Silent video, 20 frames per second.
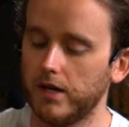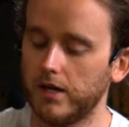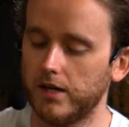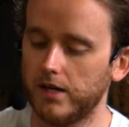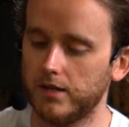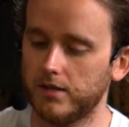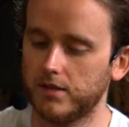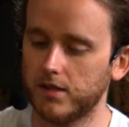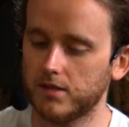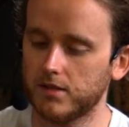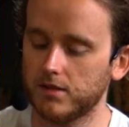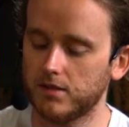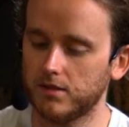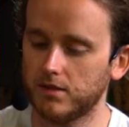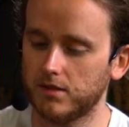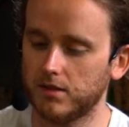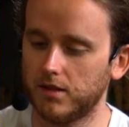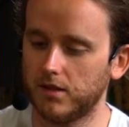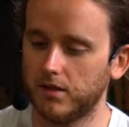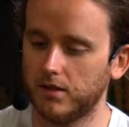It doesn't
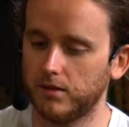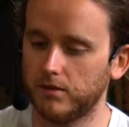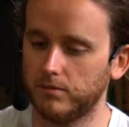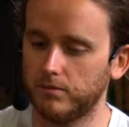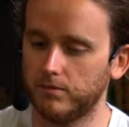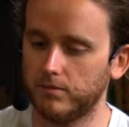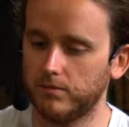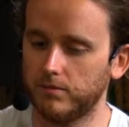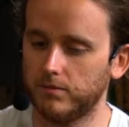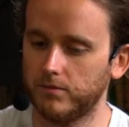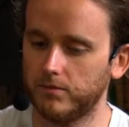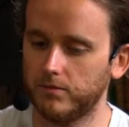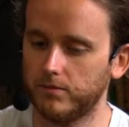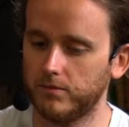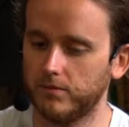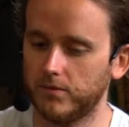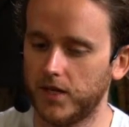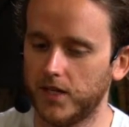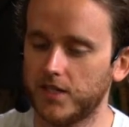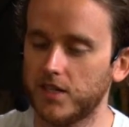
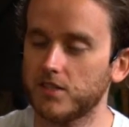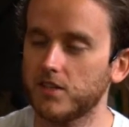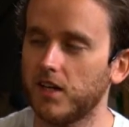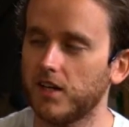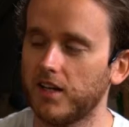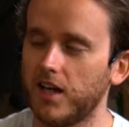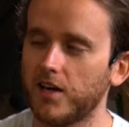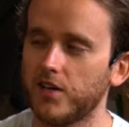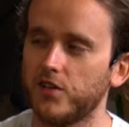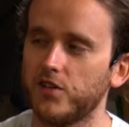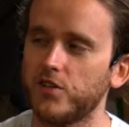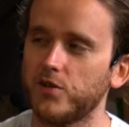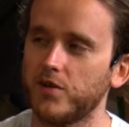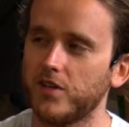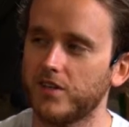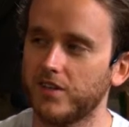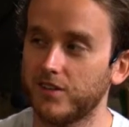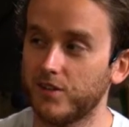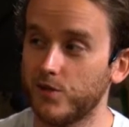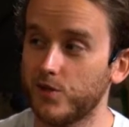allow you to do
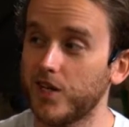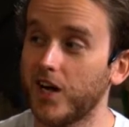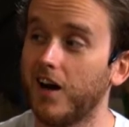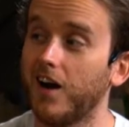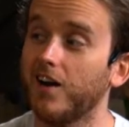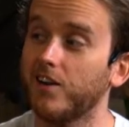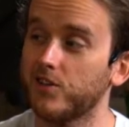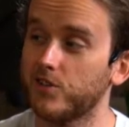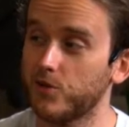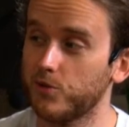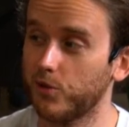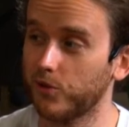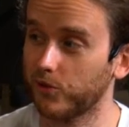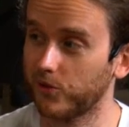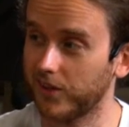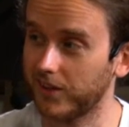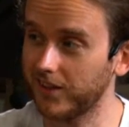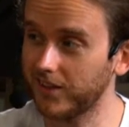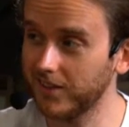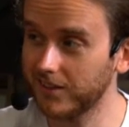anything that you can't do
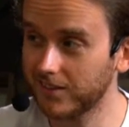already.